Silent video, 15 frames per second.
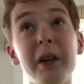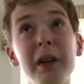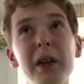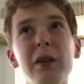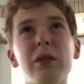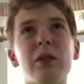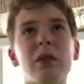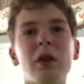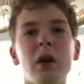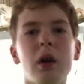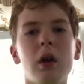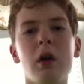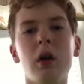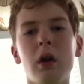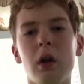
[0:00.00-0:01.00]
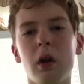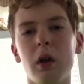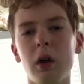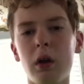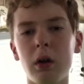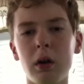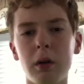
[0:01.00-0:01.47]
this.
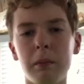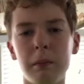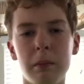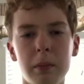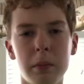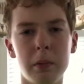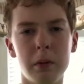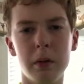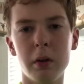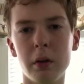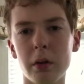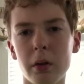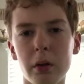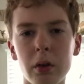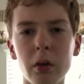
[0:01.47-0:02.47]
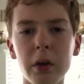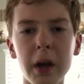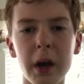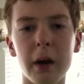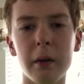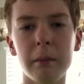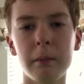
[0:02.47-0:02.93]
So yeah.